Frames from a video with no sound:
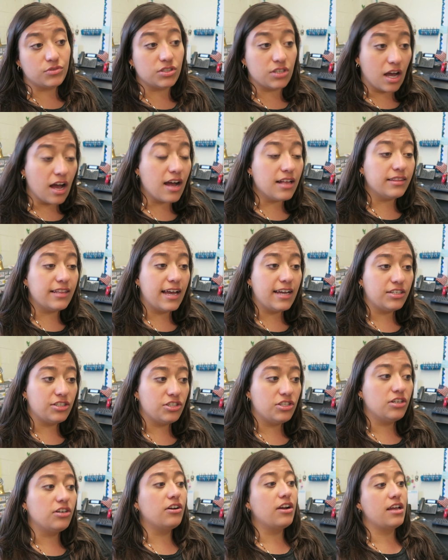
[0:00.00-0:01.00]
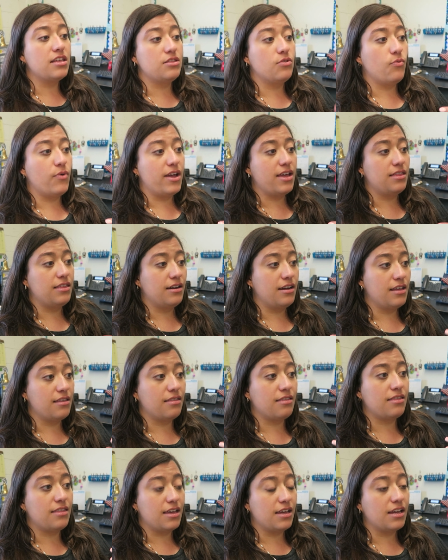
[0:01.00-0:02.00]
taught last year and the way that I
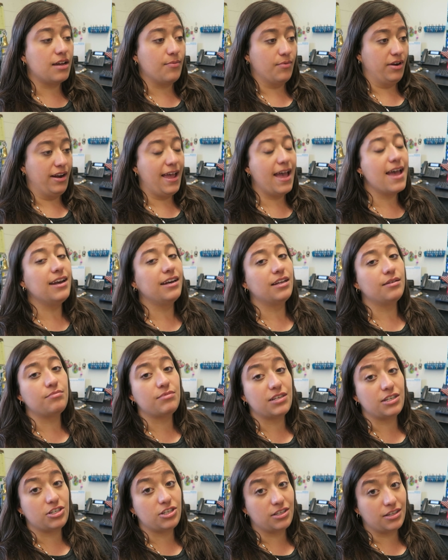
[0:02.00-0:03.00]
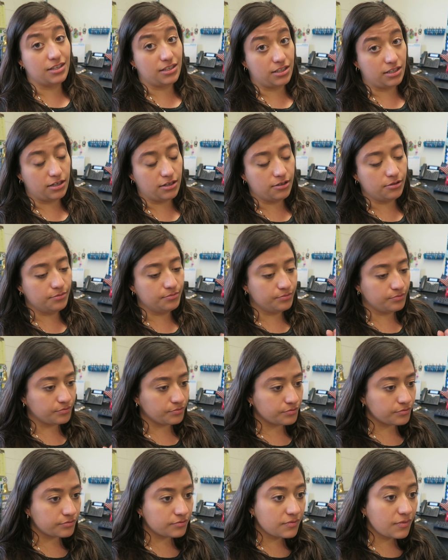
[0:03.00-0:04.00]
think I'm going to end up teaching this year.
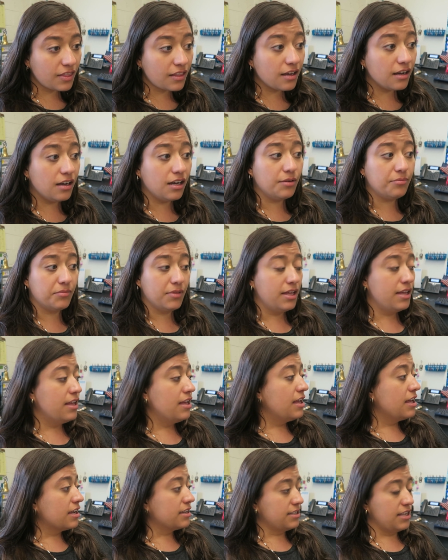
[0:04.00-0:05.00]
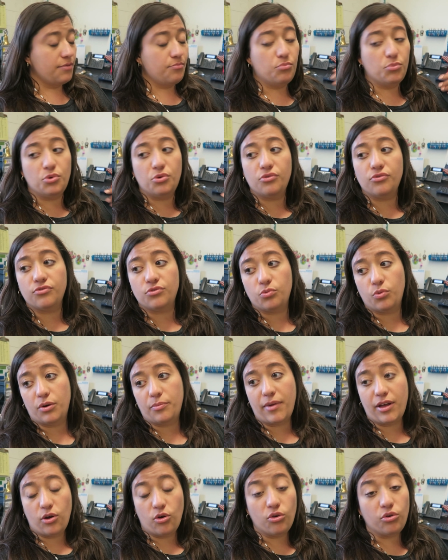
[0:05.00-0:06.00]
Because I moved where
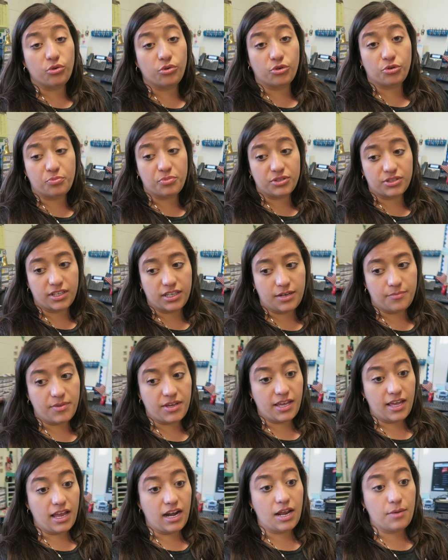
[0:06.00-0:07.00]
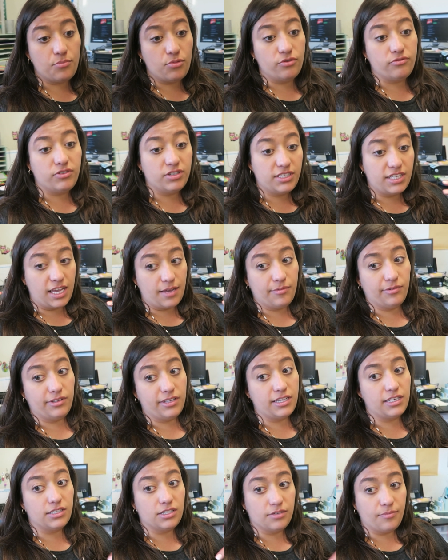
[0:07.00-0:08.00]
my whole group is going to be, and I moved a table
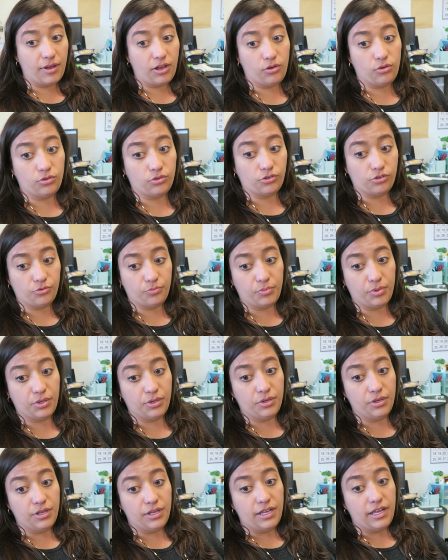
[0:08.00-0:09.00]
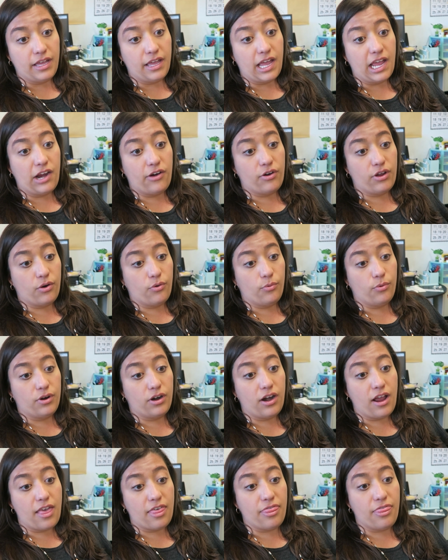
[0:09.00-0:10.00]
into my whole group area
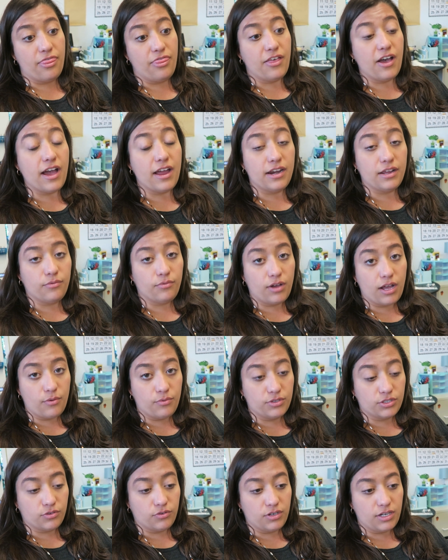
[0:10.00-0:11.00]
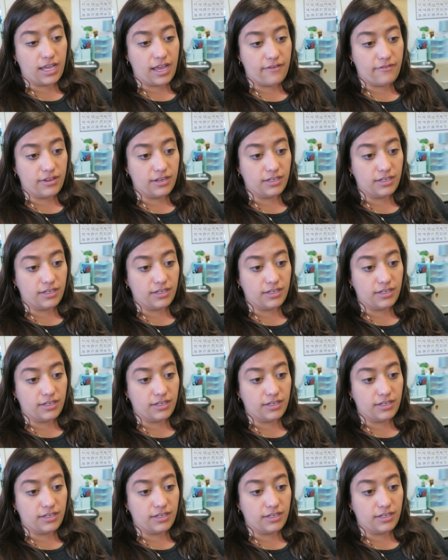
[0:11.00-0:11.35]
where I thought I was going to have